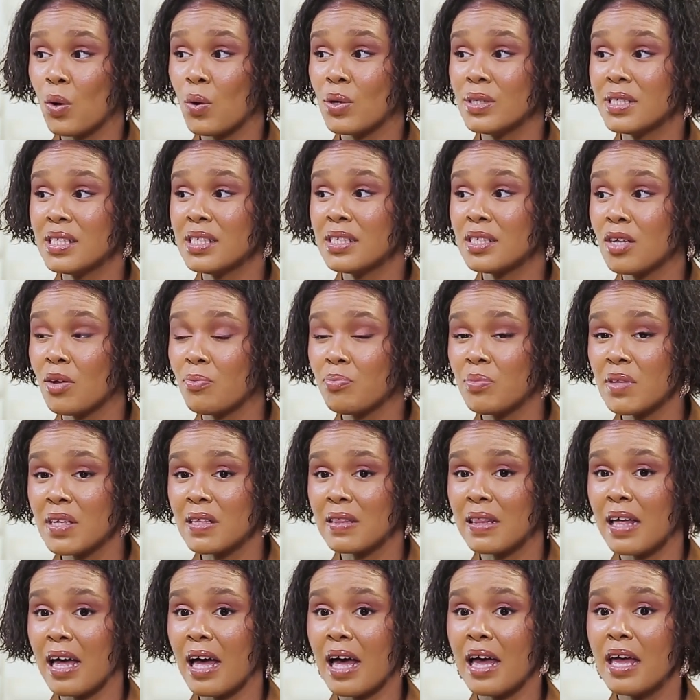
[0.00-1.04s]
Or is it something
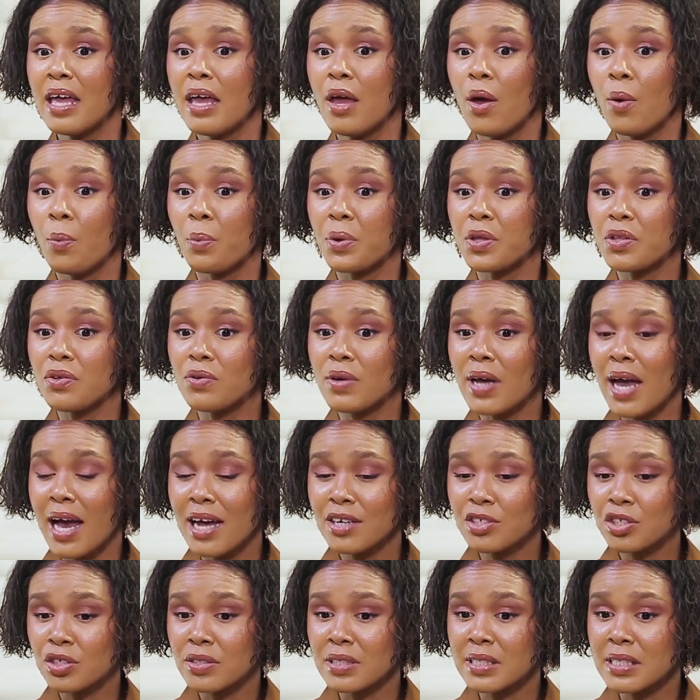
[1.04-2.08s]
that when you
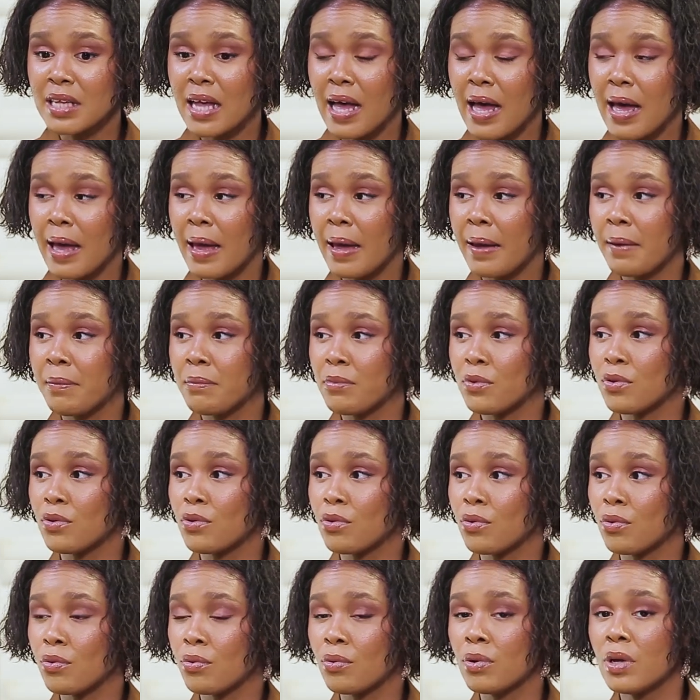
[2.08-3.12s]
catch on time, you
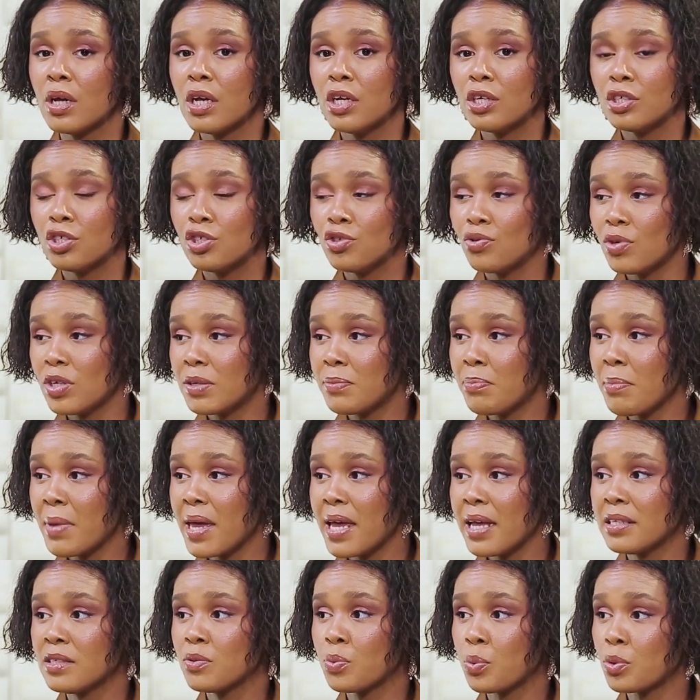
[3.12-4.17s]
know,
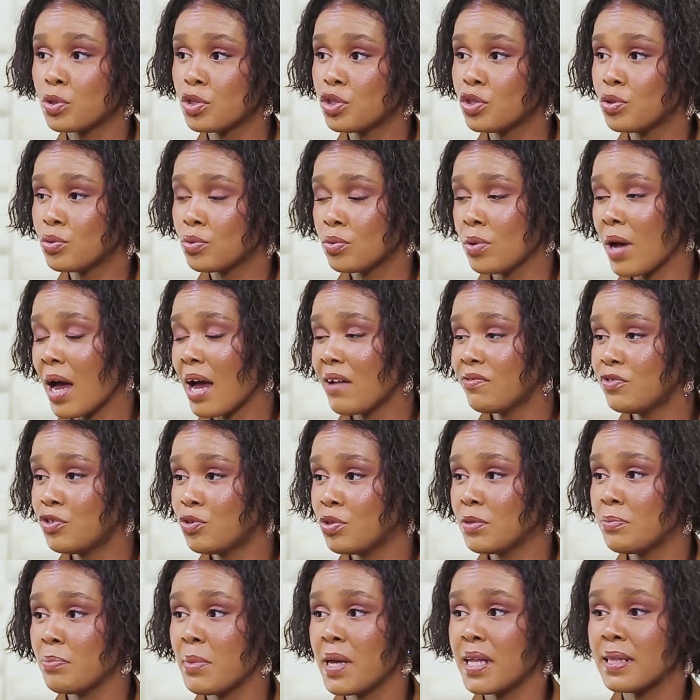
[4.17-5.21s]
treatment, once you have
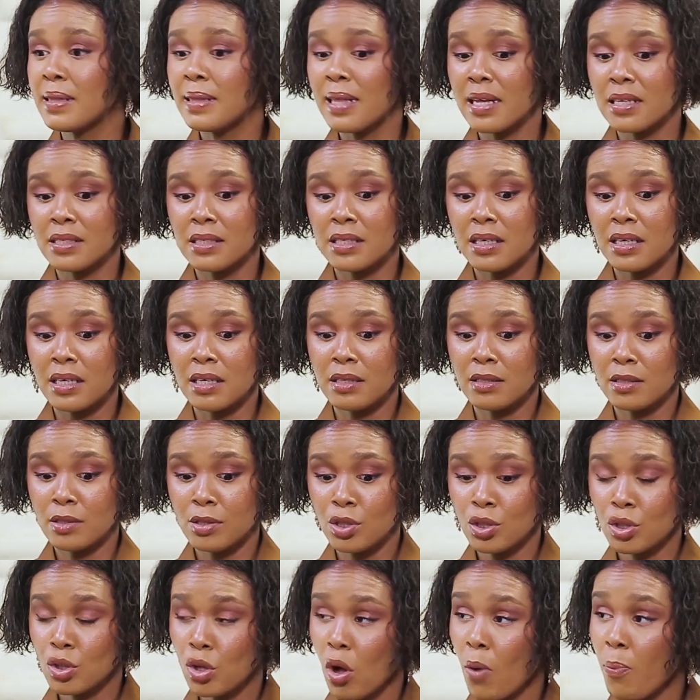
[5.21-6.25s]
treatment, there's a
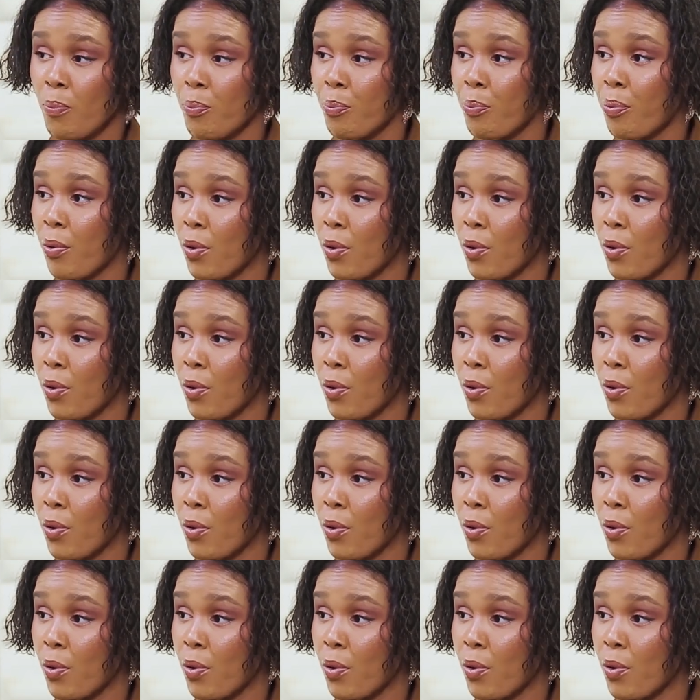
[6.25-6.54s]
stop